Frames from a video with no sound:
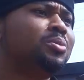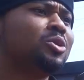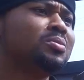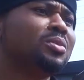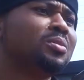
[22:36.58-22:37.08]

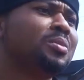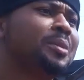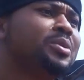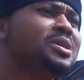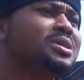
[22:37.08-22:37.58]
But
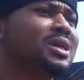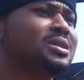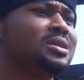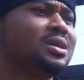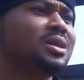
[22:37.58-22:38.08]
my
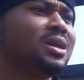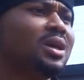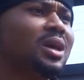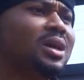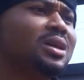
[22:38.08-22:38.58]
princess,
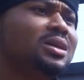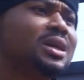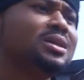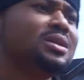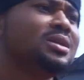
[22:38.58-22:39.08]

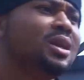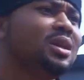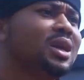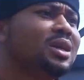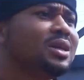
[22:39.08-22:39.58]

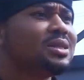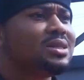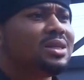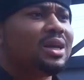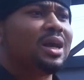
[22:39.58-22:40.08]

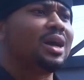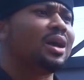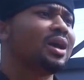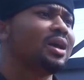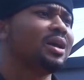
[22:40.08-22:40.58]
yesterday
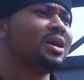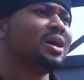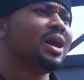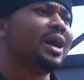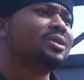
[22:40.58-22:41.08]

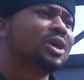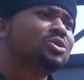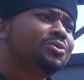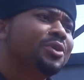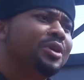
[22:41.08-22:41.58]
I
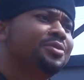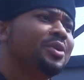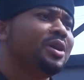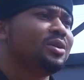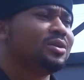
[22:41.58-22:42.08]
tried to
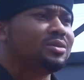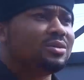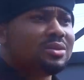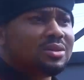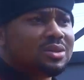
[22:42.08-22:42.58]
verify
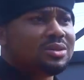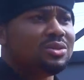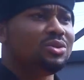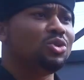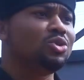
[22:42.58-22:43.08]

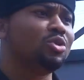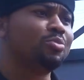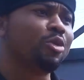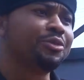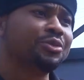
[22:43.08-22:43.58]
your
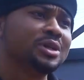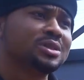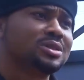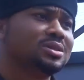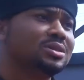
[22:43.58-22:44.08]

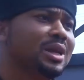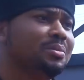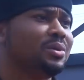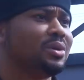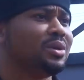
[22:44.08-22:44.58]
boyfriend's
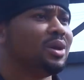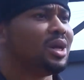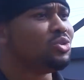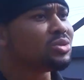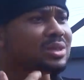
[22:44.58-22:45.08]
name.
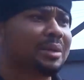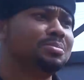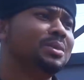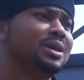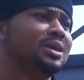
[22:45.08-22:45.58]
You
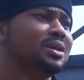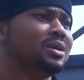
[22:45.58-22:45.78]
slapped me.